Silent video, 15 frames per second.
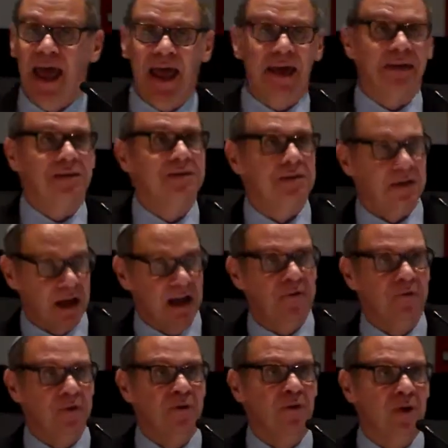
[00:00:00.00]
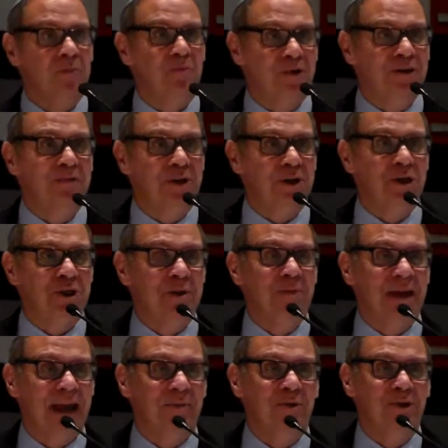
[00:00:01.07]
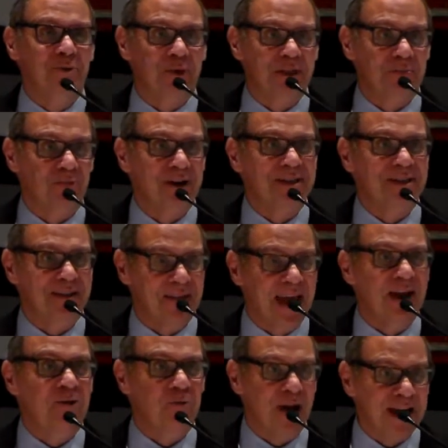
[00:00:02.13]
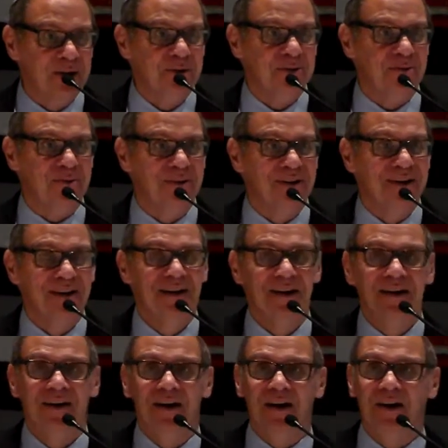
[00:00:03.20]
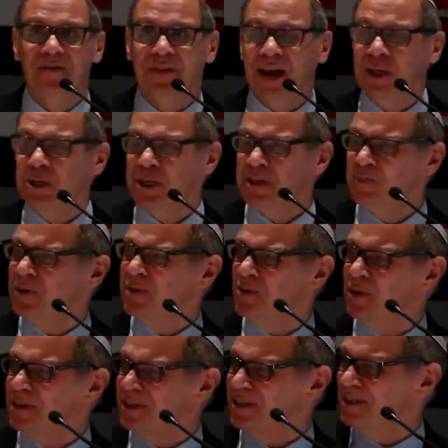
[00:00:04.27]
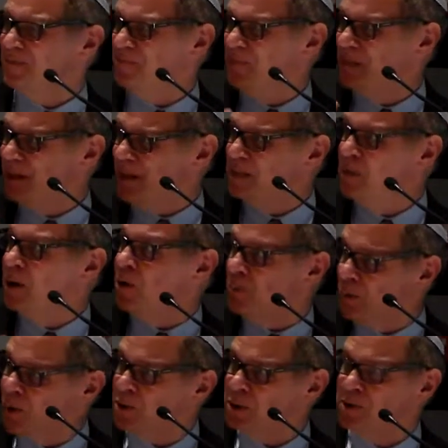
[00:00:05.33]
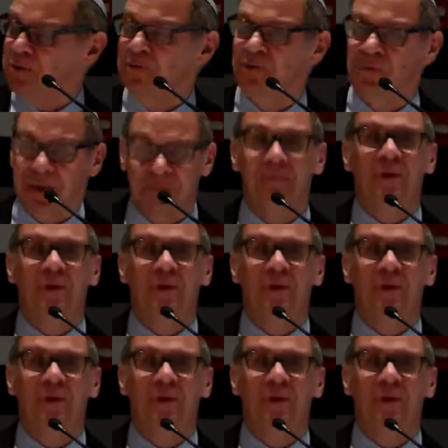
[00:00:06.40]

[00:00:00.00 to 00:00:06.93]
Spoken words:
And I feel very privileged to be able to express that gratitude, not just because it's my own personal